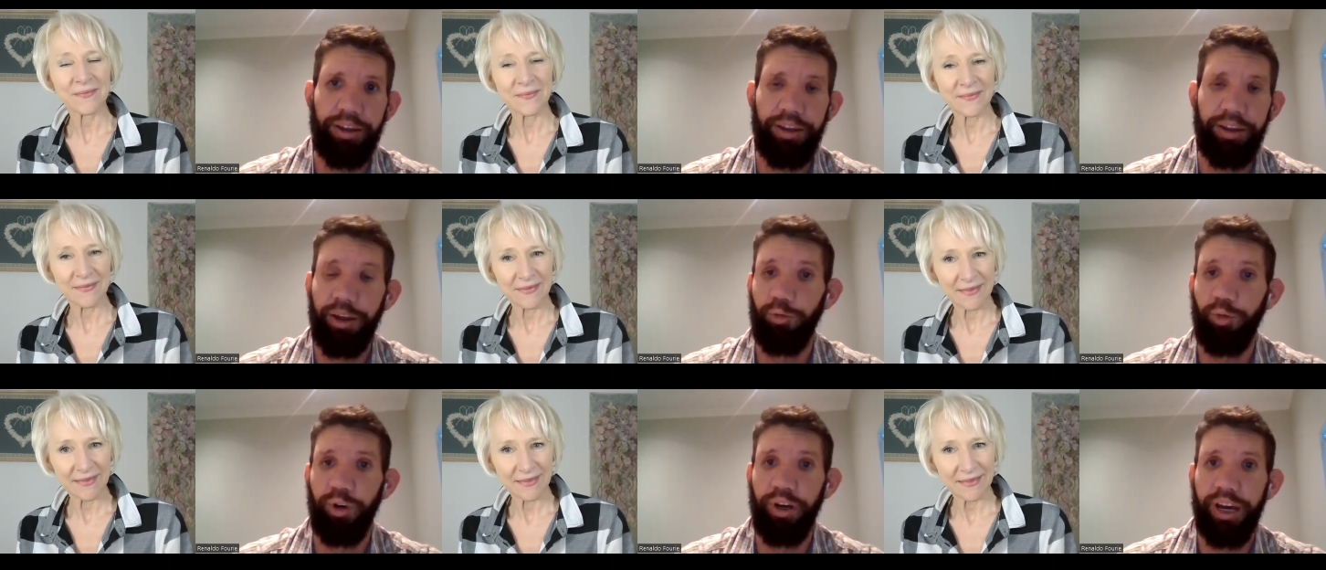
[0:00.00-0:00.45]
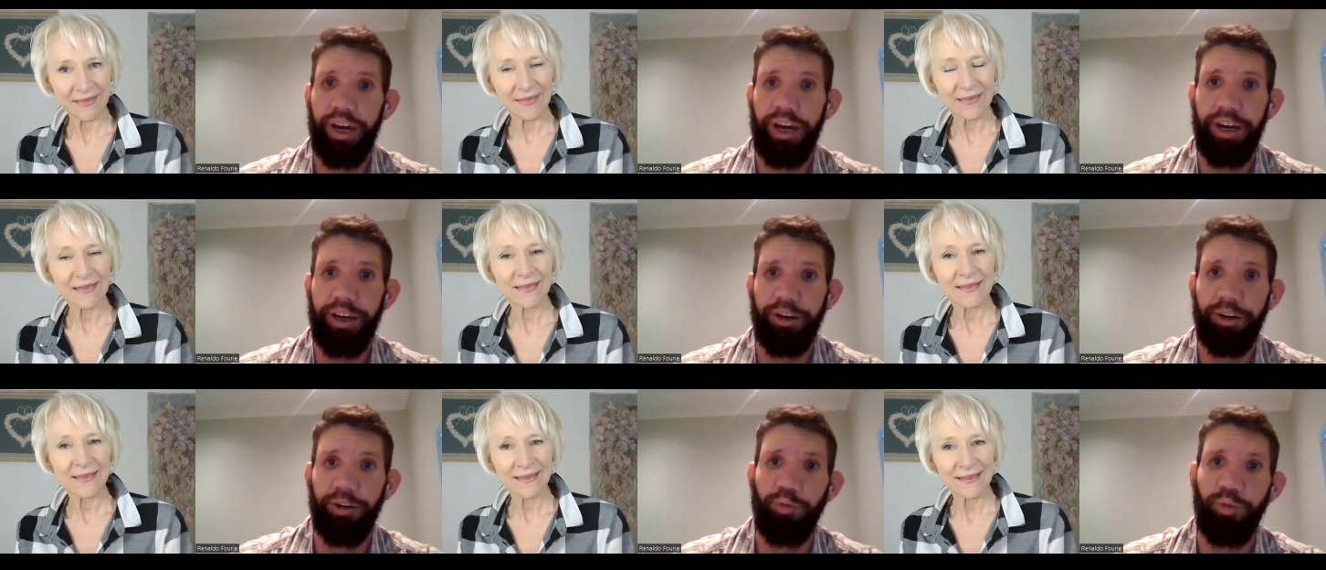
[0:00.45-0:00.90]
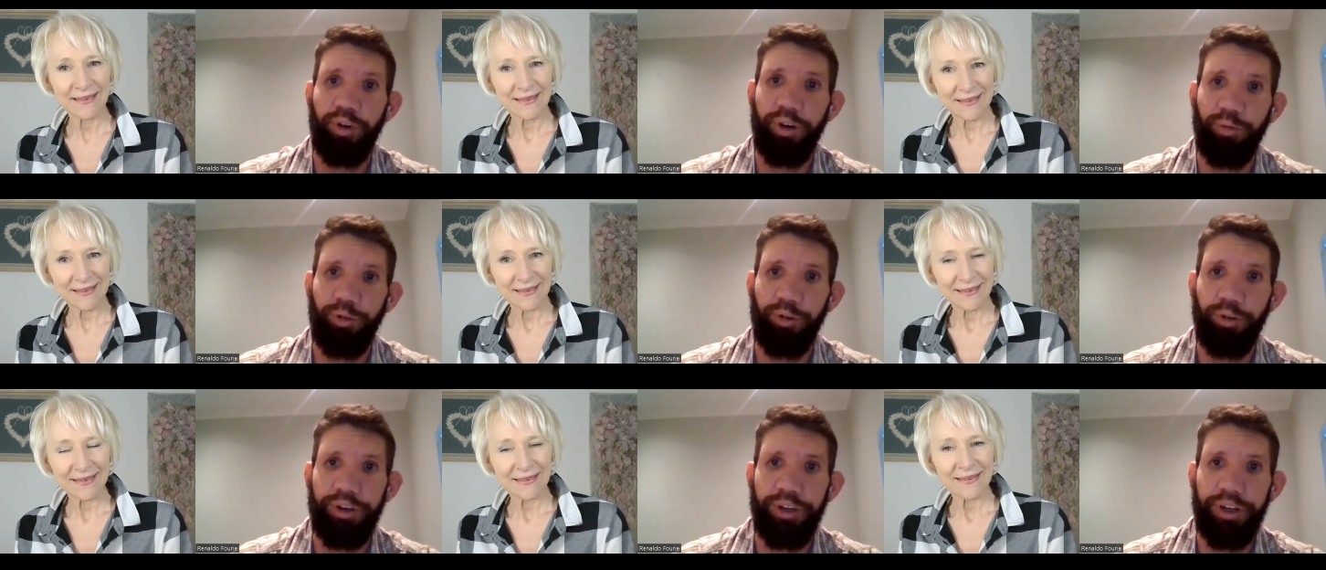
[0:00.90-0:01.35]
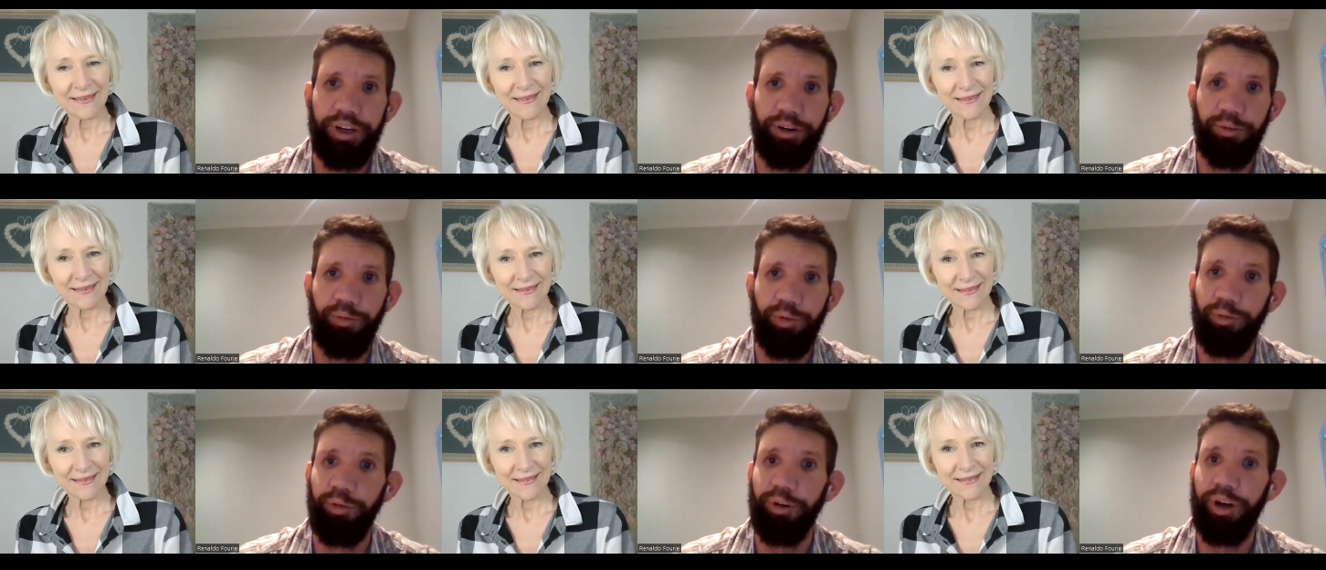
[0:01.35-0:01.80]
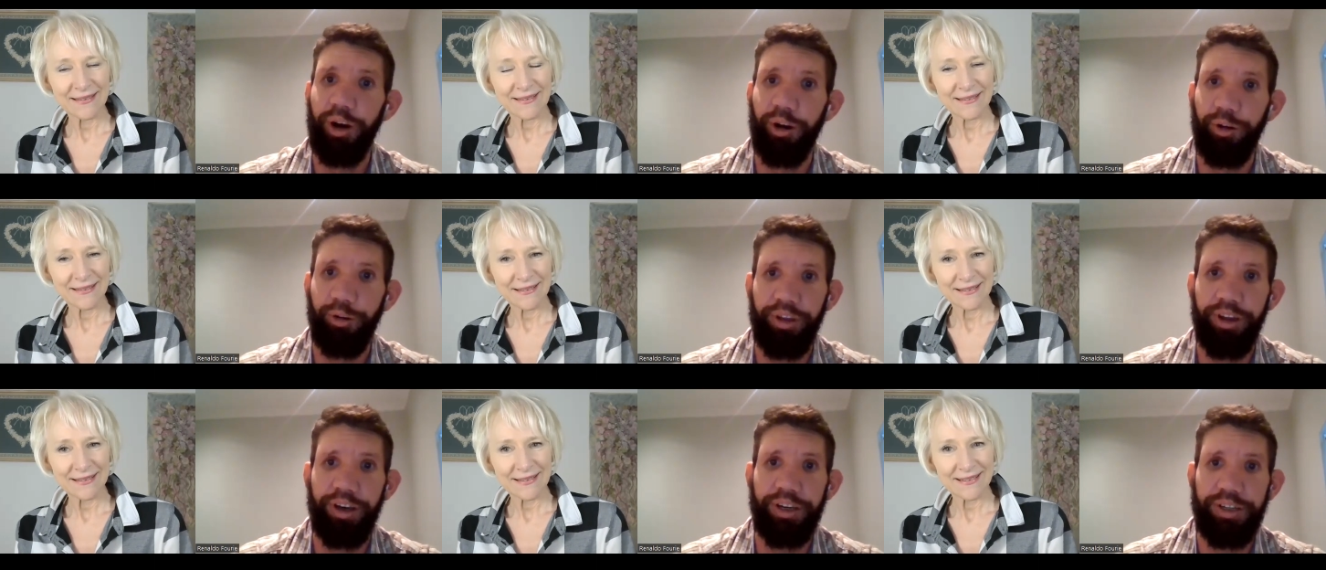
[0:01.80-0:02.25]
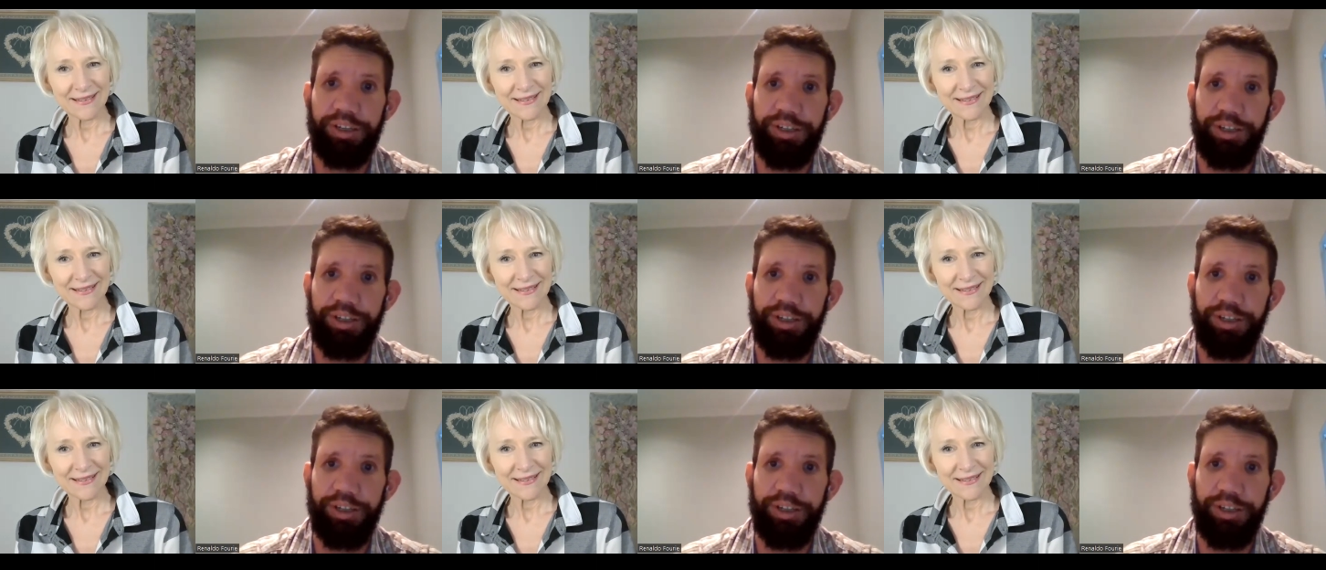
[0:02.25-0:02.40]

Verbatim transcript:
Speaker 1: Mm-hmm. that we can. We would, uh, we would go there.